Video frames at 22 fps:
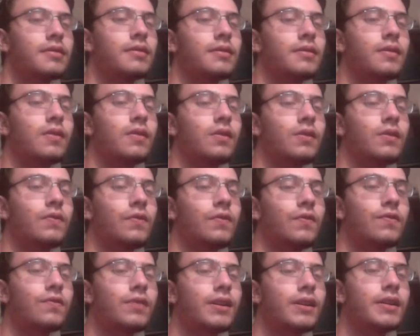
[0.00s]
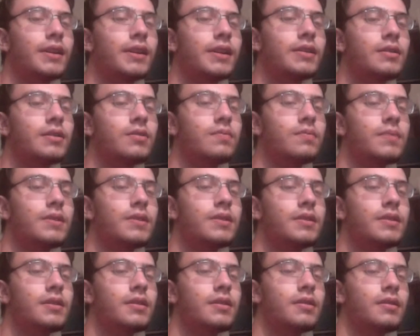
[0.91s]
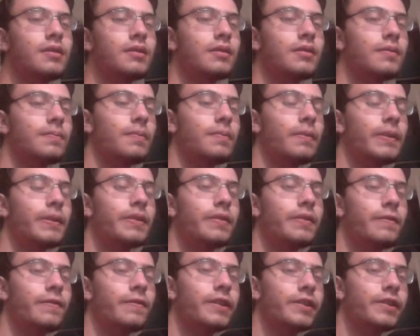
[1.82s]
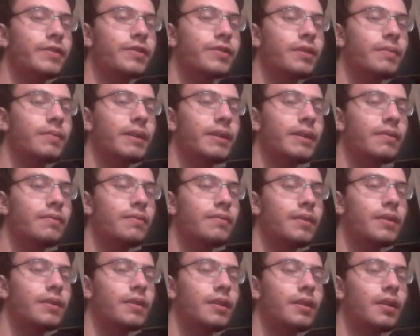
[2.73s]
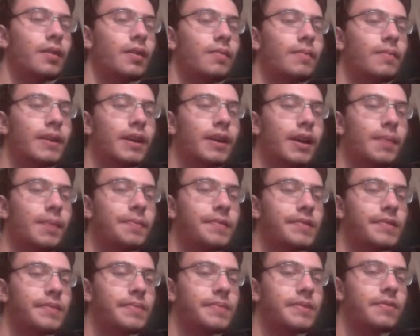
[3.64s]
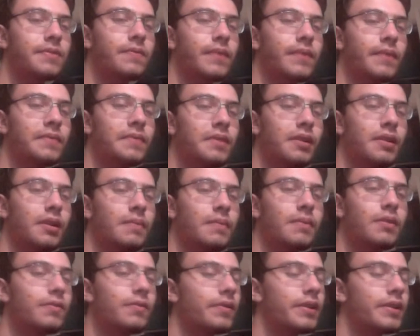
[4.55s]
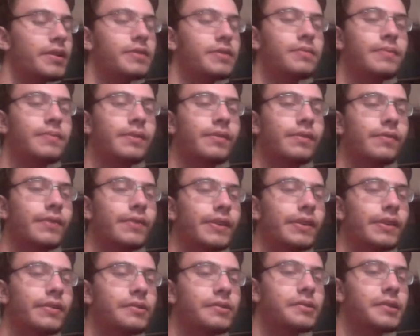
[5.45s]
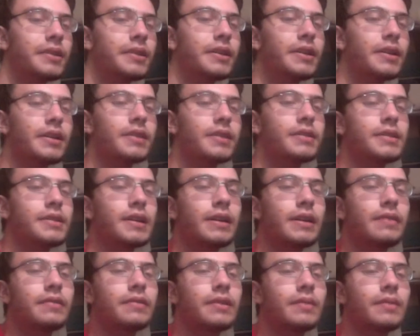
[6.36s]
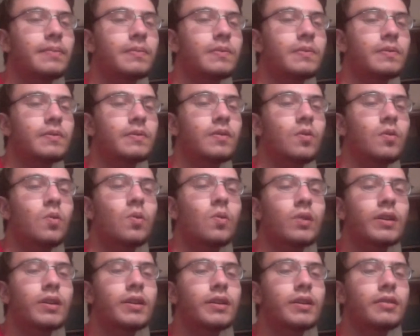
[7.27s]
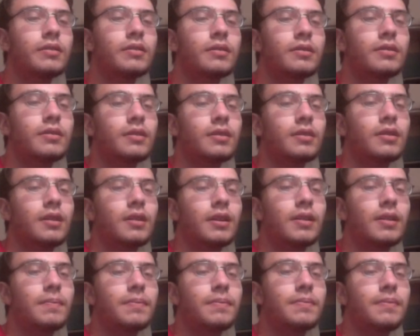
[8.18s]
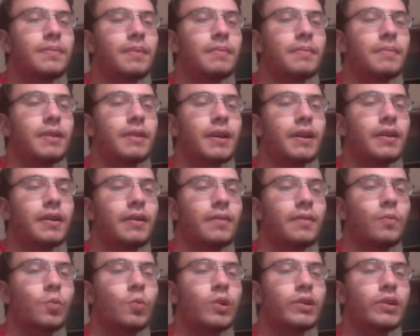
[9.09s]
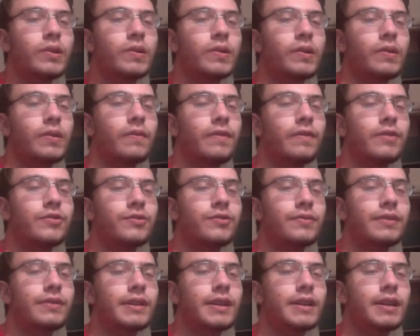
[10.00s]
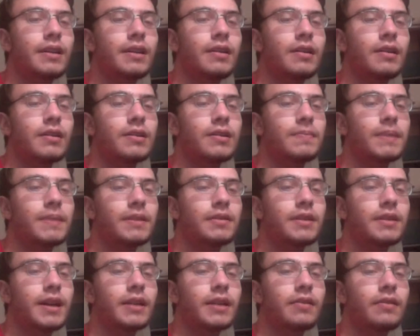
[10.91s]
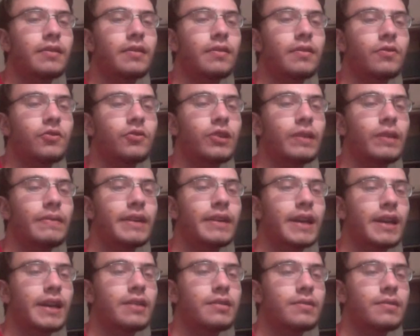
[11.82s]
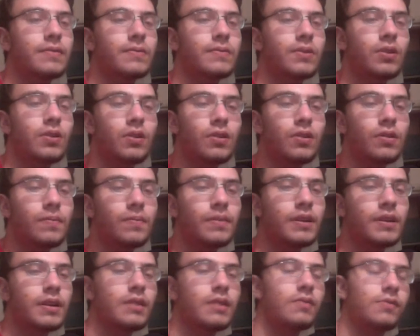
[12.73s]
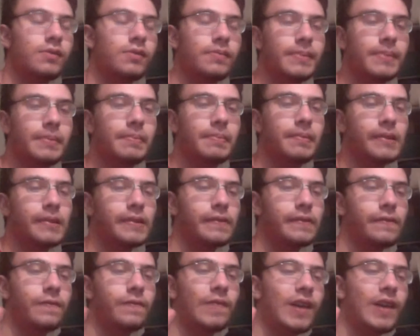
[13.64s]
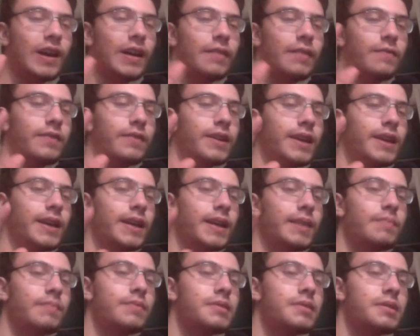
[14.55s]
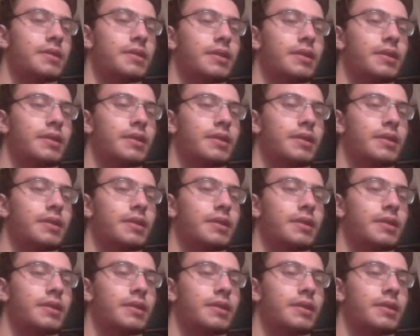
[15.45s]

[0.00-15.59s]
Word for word: on Friday there'll be uh, probably no videos coming out. I'll make it happen this episode if I have time, otherwise there'll be no videos. Saturday I'll be recording and my one year anniversary uh, spectacular extravaganza with Tom. We'll be playing five games.